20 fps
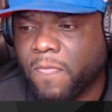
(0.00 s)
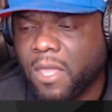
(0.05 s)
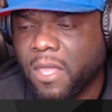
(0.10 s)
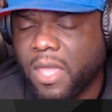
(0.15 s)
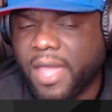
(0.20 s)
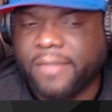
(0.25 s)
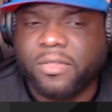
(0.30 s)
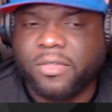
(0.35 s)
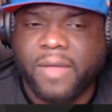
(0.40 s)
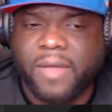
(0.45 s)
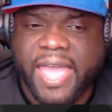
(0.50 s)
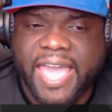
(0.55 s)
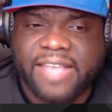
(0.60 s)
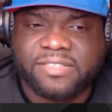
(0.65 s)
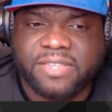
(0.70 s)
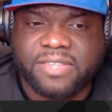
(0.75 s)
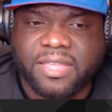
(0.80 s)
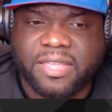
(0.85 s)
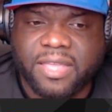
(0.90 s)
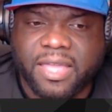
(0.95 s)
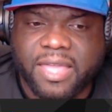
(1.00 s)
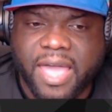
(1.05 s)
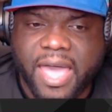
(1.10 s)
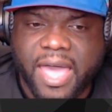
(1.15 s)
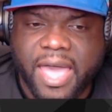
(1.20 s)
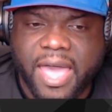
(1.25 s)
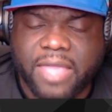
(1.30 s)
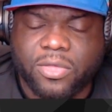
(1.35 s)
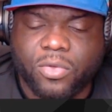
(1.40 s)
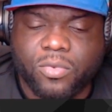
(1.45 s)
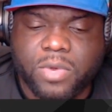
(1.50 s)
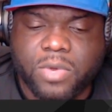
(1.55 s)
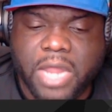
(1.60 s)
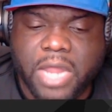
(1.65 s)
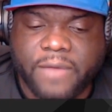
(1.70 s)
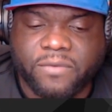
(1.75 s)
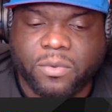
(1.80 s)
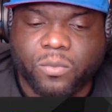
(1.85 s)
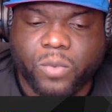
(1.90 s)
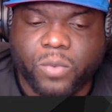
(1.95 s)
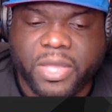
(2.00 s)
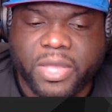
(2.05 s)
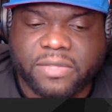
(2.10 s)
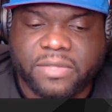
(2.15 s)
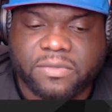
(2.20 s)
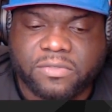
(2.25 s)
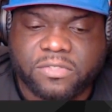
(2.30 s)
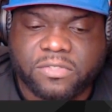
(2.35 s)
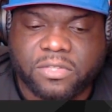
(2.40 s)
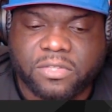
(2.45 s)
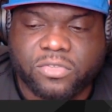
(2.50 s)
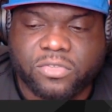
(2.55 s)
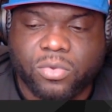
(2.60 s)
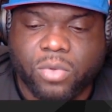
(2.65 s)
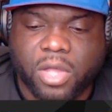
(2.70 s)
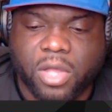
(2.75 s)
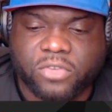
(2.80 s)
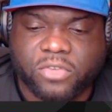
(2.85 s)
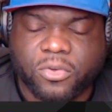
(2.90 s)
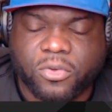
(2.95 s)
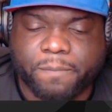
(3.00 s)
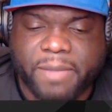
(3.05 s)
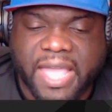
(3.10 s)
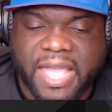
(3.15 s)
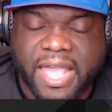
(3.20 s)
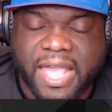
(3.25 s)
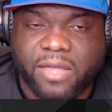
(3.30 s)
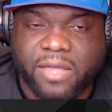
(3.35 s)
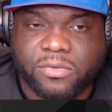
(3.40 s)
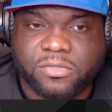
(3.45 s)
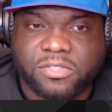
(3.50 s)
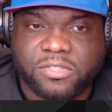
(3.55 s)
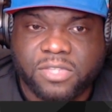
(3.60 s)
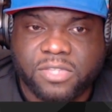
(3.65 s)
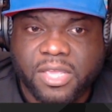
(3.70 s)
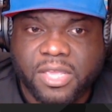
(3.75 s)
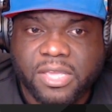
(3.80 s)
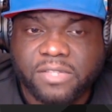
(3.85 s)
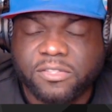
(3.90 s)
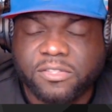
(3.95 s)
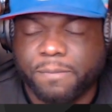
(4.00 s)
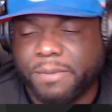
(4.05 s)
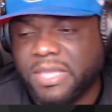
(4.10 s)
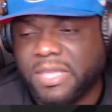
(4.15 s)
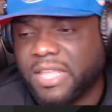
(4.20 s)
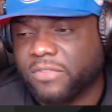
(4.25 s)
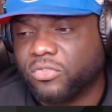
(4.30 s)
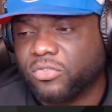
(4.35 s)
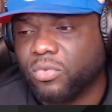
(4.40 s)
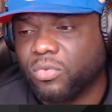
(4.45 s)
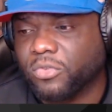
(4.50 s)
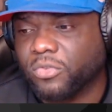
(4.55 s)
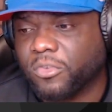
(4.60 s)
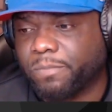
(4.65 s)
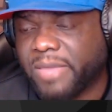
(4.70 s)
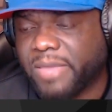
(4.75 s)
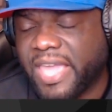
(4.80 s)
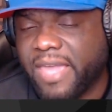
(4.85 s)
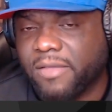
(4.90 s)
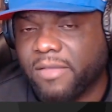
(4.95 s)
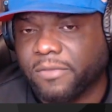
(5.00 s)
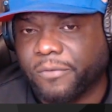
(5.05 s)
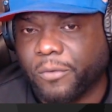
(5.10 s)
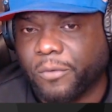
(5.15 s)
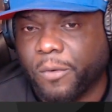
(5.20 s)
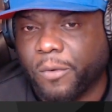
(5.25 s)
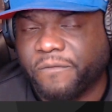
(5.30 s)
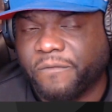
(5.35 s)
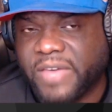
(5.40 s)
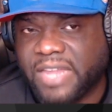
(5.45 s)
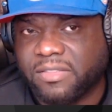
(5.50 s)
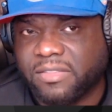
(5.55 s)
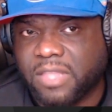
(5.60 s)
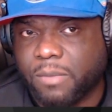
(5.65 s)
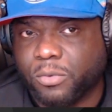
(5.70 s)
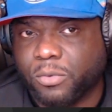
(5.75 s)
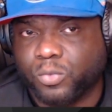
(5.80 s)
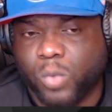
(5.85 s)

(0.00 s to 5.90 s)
And you're asking a guy who never went to 200 pounds to be at 200 pounds for a fight that was,